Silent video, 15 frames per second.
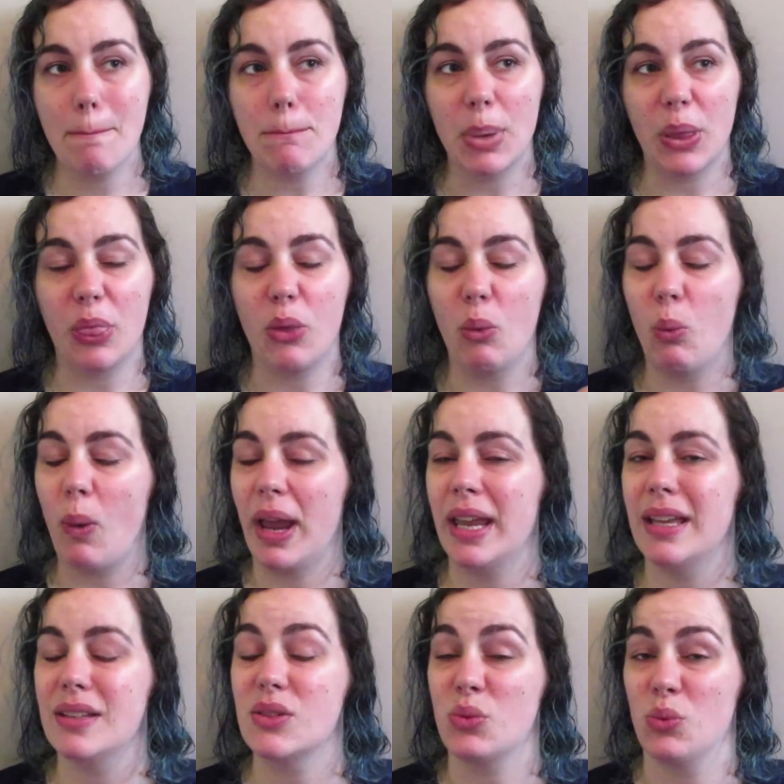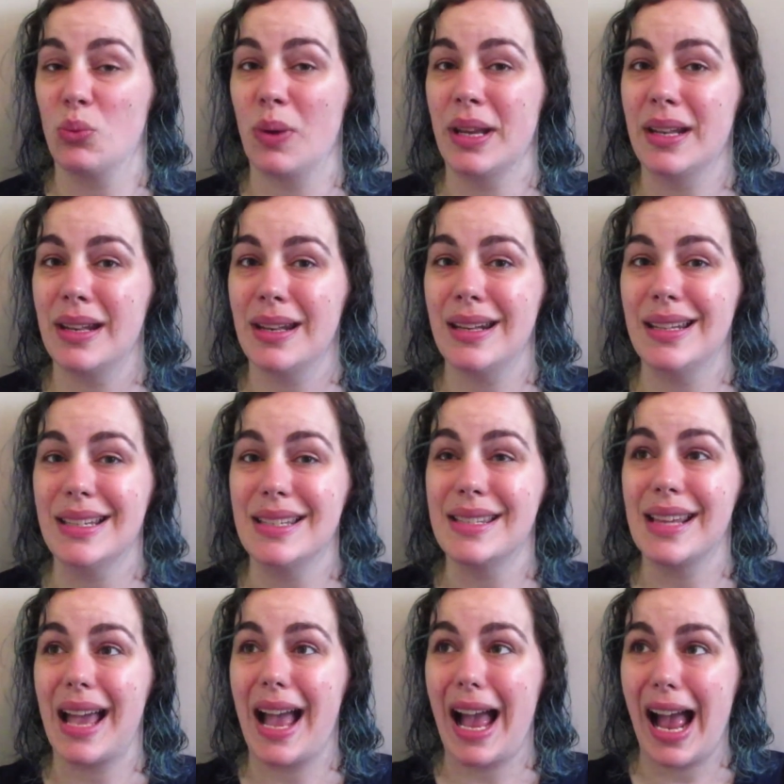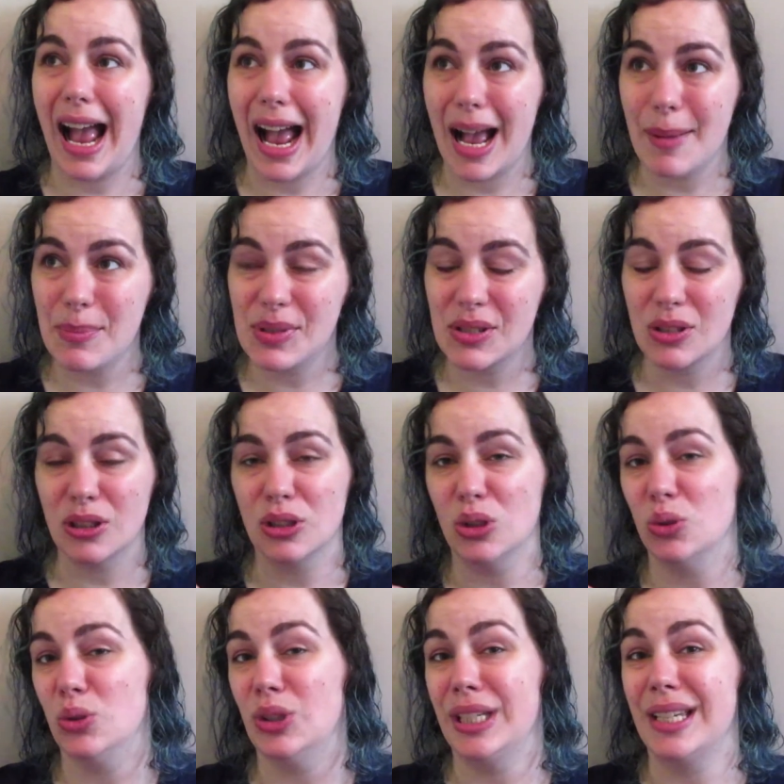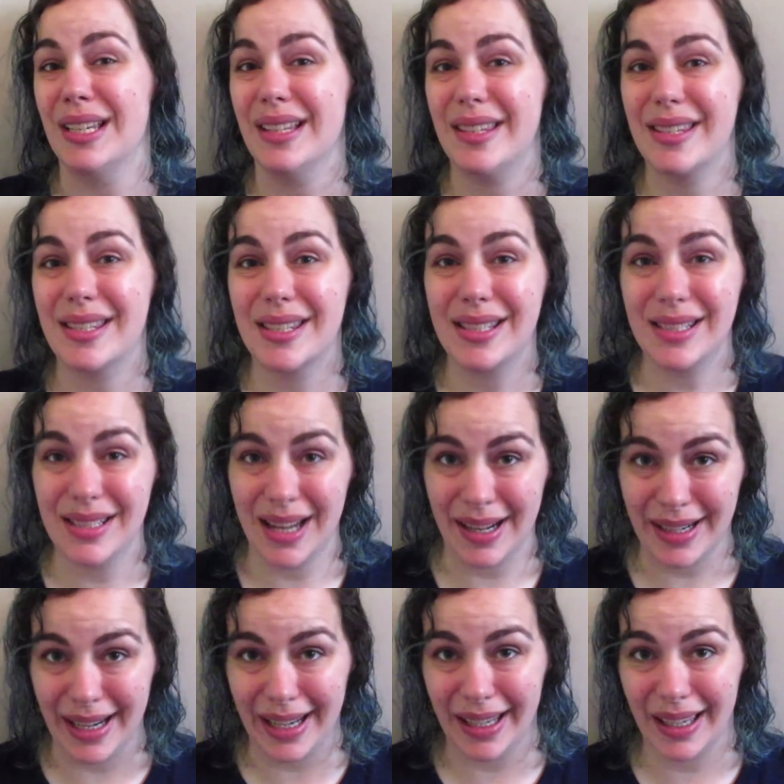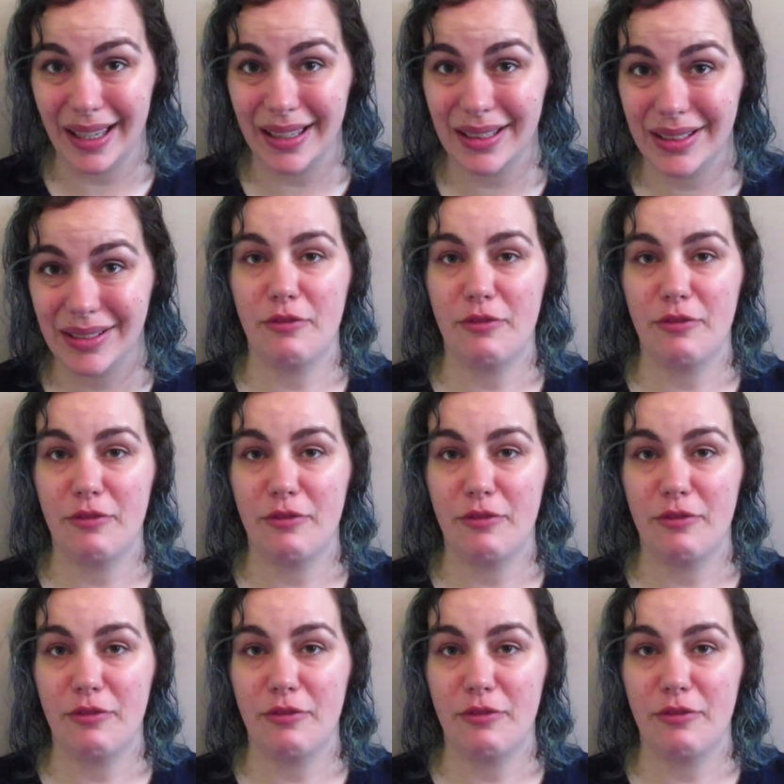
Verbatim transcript: But the way it's written is absolutely stunning.